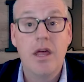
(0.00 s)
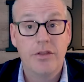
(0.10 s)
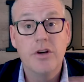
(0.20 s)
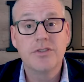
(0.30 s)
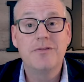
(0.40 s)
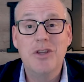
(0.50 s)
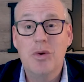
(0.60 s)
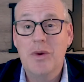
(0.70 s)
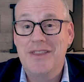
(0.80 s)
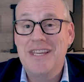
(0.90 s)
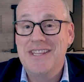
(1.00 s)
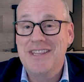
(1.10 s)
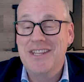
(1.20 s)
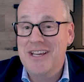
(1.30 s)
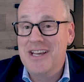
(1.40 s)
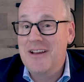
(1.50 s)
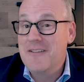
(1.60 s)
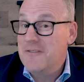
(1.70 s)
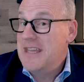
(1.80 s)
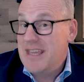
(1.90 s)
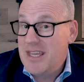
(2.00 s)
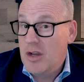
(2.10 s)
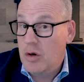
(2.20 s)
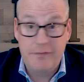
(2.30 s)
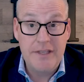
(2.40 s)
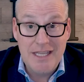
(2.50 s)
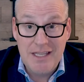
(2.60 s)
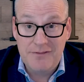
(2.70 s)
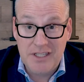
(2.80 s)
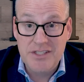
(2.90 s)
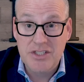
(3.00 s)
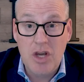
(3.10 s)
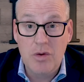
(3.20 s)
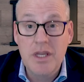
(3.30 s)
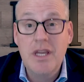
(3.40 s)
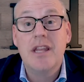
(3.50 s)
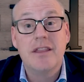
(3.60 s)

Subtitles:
Those of you within the V or VE flood zone,